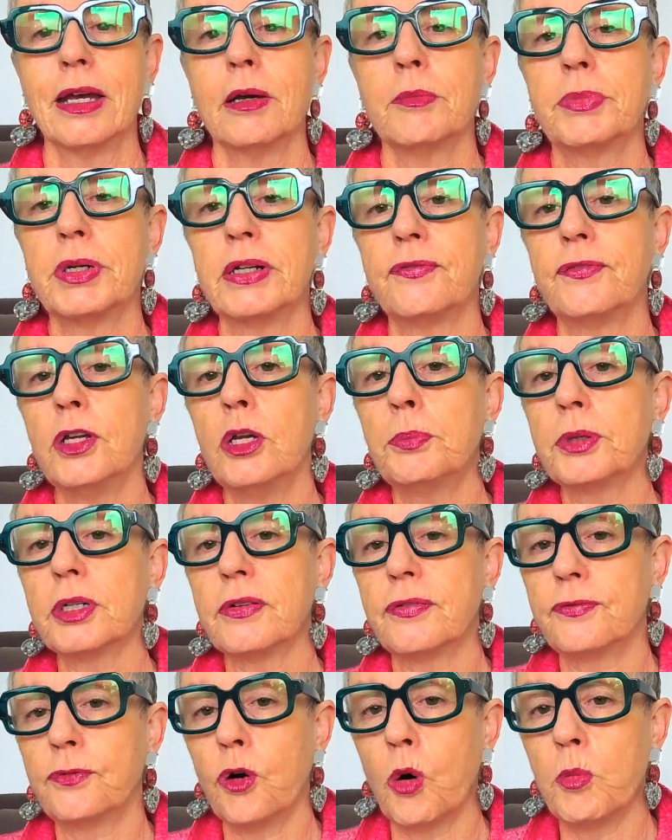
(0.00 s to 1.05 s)
But if you put a
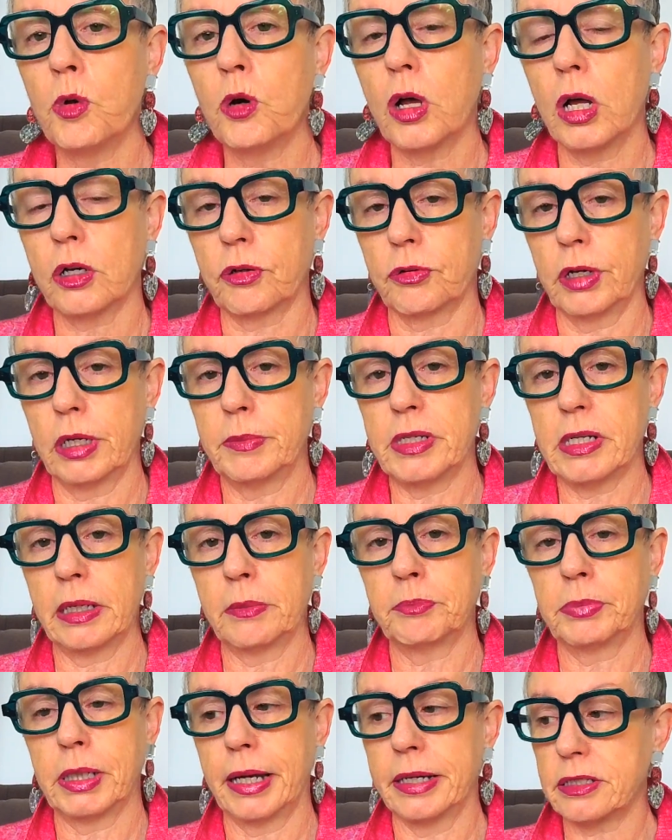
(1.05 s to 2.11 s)
formal agreement in
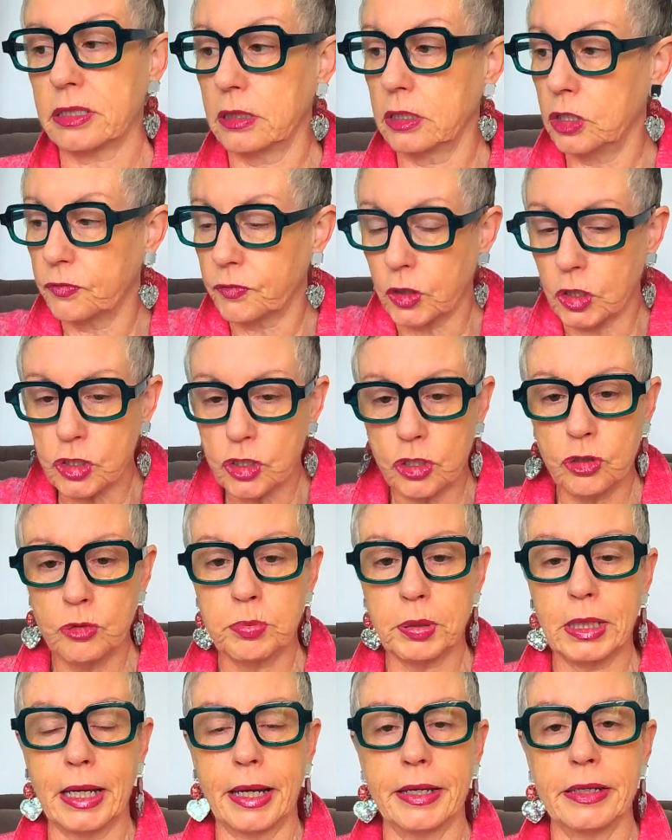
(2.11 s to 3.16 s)
place and you've got two
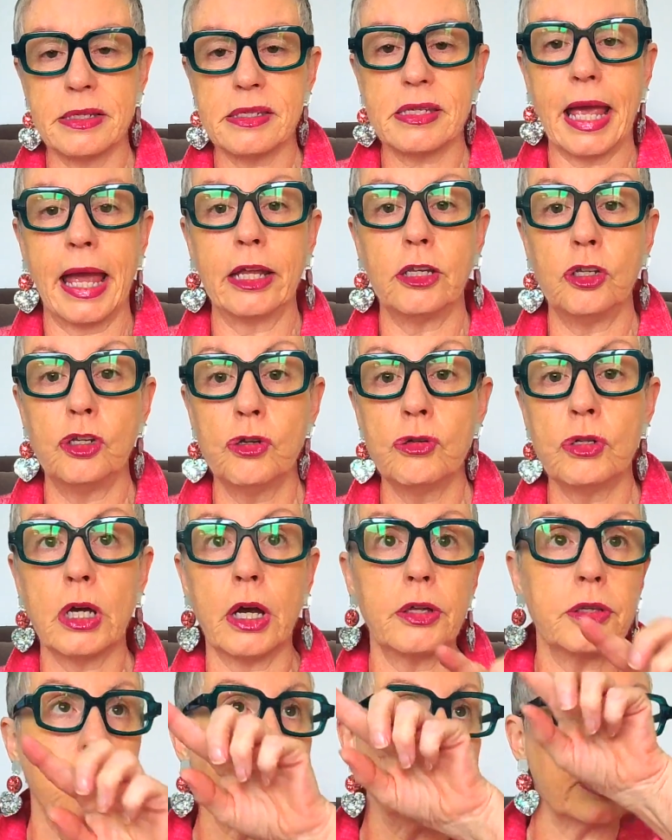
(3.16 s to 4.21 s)
players and you
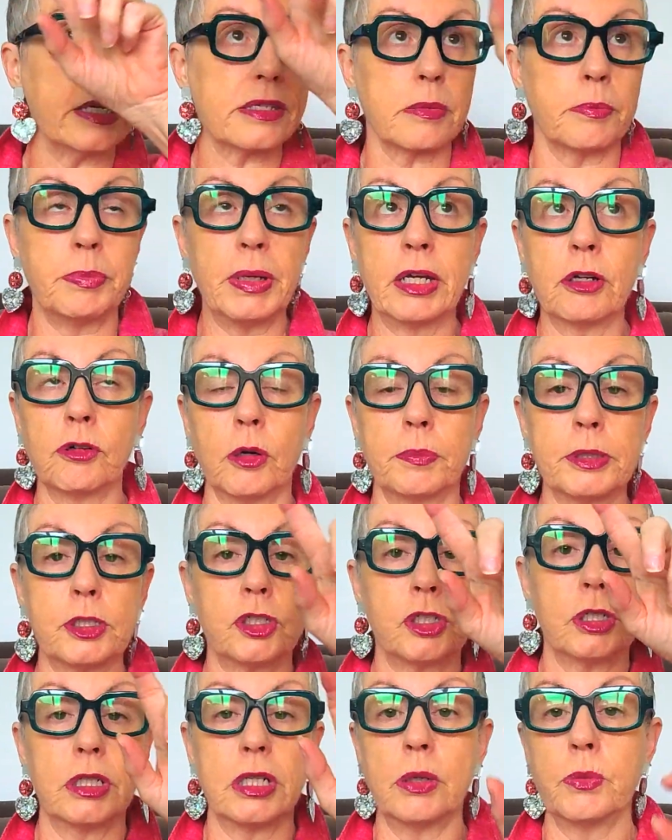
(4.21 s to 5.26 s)
know that there's a bigger
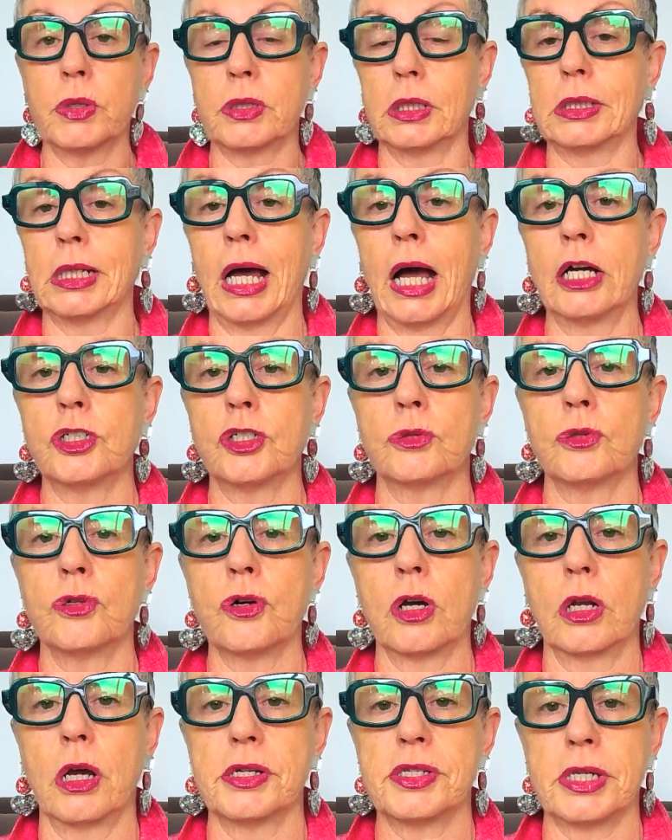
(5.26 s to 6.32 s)
opportunity with a larger
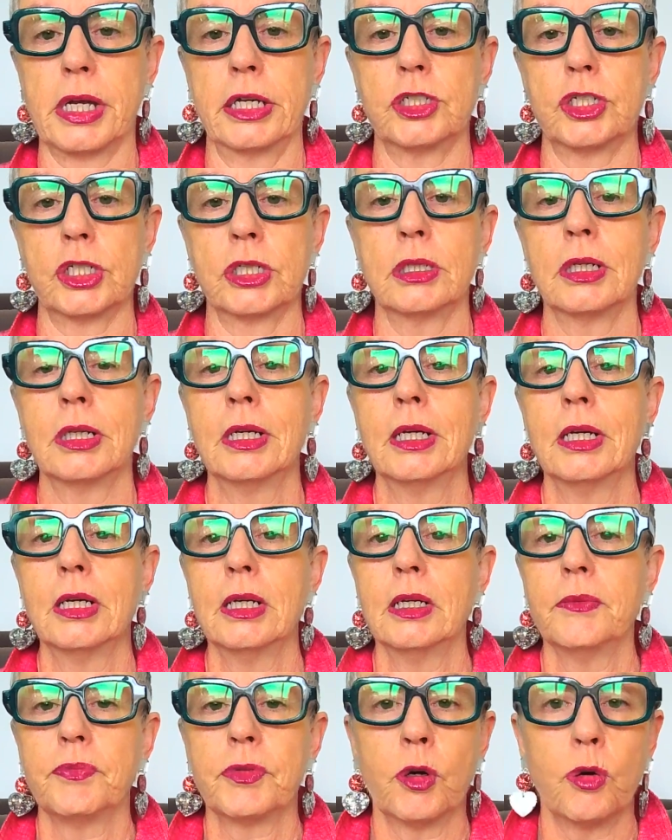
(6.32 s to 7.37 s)
organization
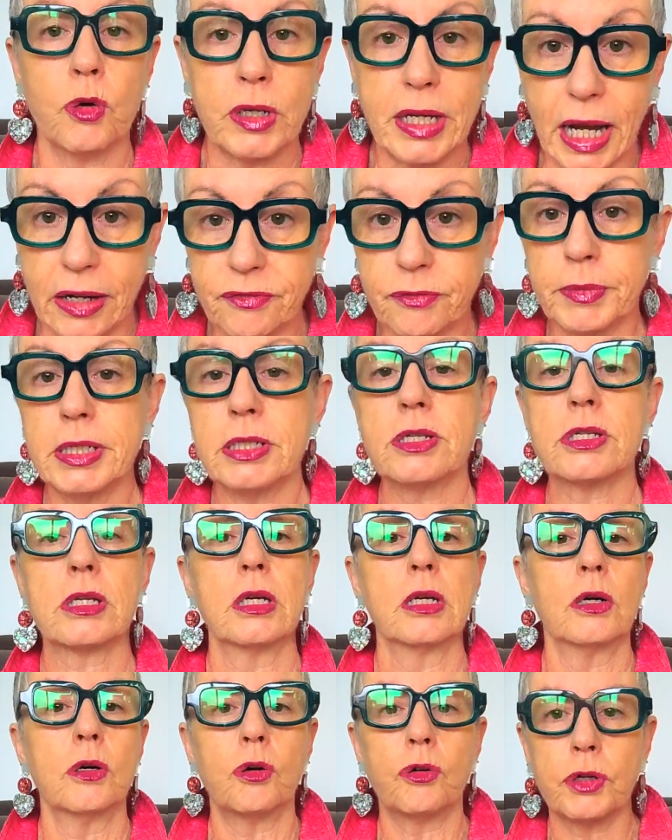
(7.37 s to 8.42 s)
or government
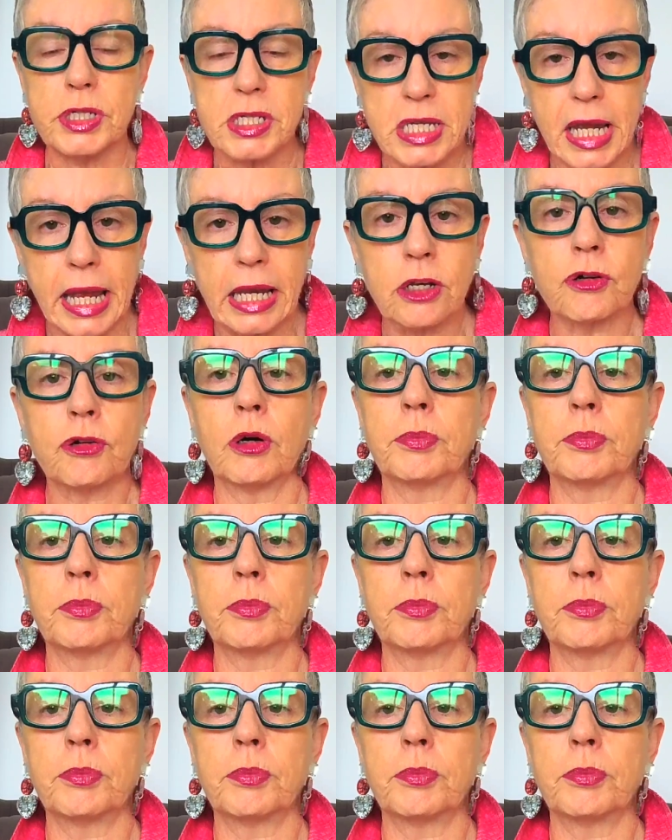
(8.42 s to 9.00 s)
or a tender